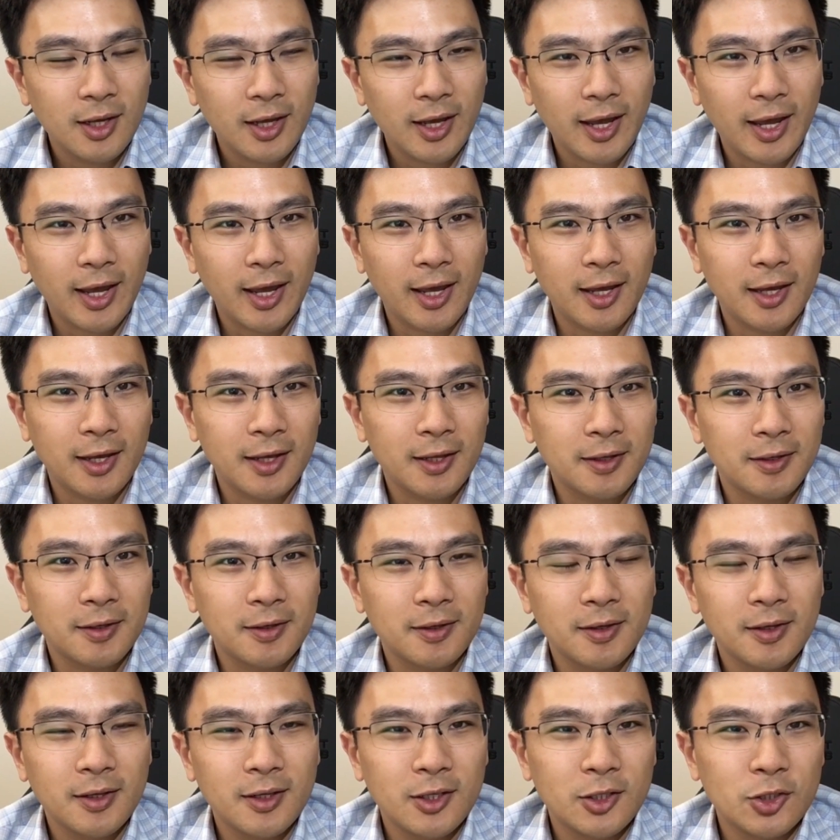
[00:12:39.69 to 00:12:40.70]

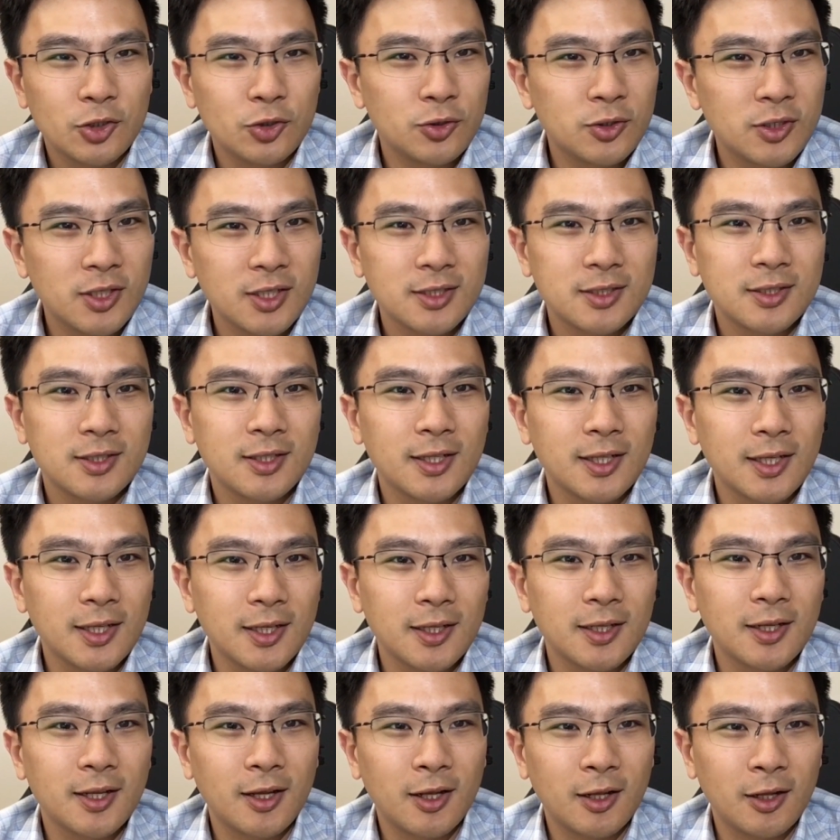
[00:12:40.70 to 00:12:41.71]
and you just
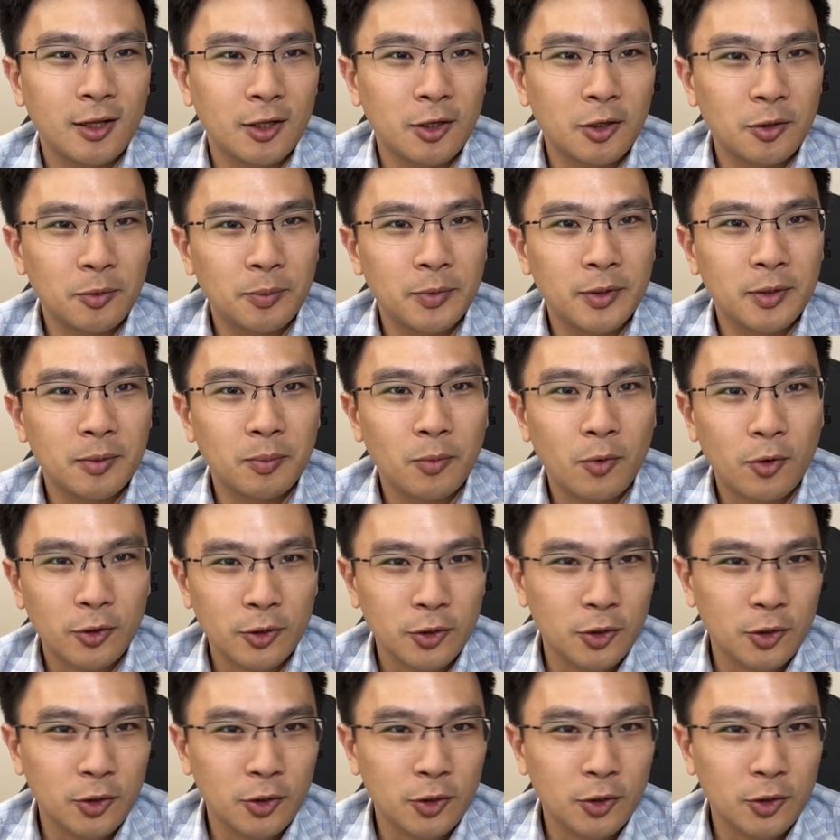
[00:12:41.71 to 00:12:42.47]
need a little bit more,